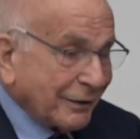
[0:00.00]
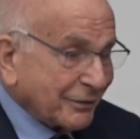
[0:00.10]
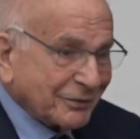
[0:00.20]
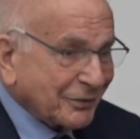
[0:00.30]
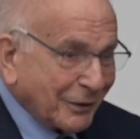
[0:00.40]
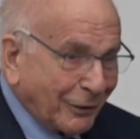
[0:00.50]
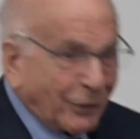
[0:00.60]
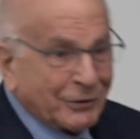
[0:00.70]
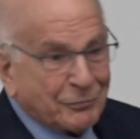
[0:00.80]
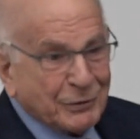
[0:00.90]
as a
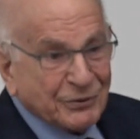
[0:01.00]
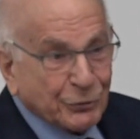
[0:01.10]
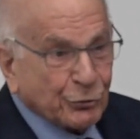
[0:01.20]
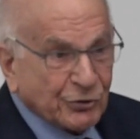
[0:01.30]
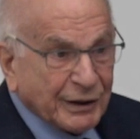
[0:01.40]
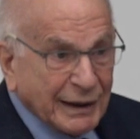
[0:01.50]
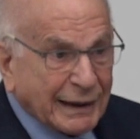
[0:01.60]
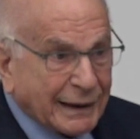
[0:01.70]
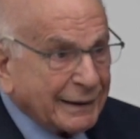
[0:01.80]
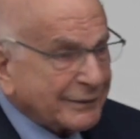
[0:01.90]
lot of research
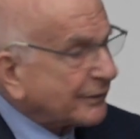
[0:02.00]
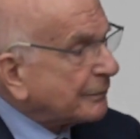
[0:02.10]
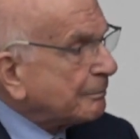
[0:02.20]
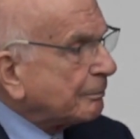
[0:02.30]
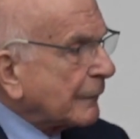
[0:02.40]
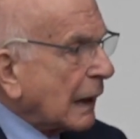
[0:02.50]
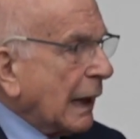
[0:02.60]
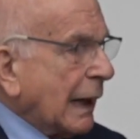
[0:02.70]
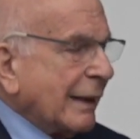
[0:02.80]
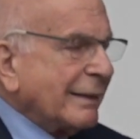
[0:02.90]
indicates,
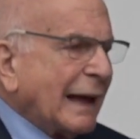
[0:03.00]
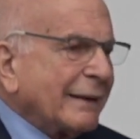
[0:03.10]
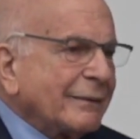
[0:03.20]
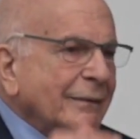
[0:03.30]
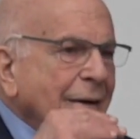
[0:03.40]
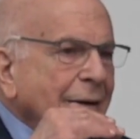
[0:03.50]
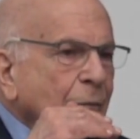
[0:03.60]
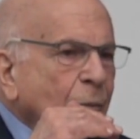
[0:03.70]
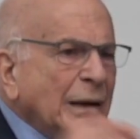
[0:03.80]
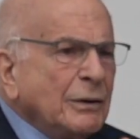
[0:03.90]
that
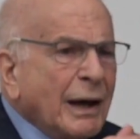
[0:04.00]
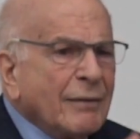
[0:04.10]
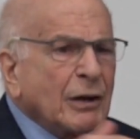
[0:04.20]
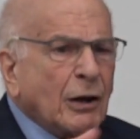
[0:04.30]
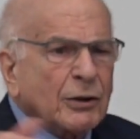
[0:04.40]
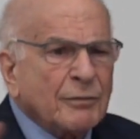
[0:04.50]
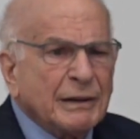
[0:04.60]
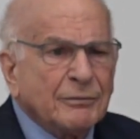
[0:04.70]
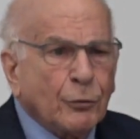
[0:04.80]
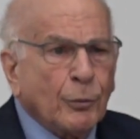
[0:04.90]
when you have a lot
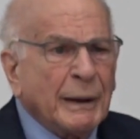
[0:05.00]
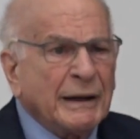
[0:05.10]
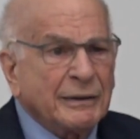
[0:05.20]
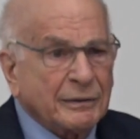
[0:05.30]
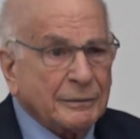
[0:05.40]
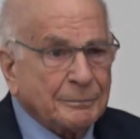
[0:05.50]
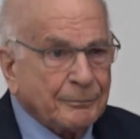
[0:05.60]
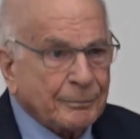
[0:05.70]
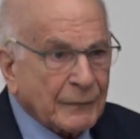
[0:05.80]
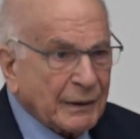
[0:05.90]
of information
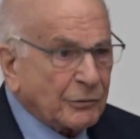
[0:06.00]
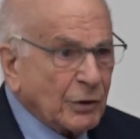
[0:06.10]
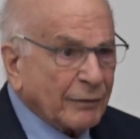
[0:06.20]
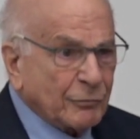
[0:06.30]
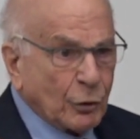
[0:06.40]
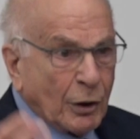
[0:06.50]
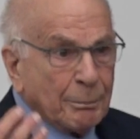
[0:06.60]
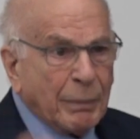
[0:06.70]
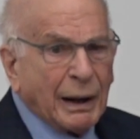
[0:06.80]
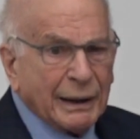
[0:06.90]
that you have to
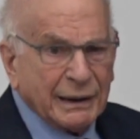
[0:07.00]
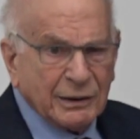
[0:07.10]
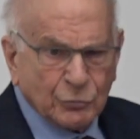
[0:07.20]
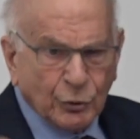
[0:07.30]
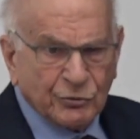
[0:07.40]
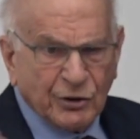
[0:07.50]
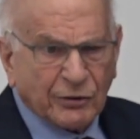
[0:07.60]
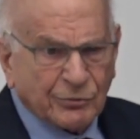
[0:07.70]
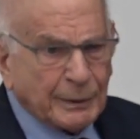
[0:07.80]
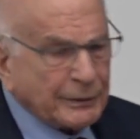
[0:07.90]
combine into a
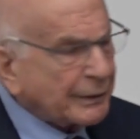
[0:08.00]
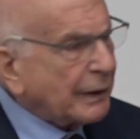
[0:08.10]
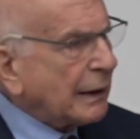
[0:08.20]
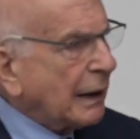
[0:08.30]
judgment,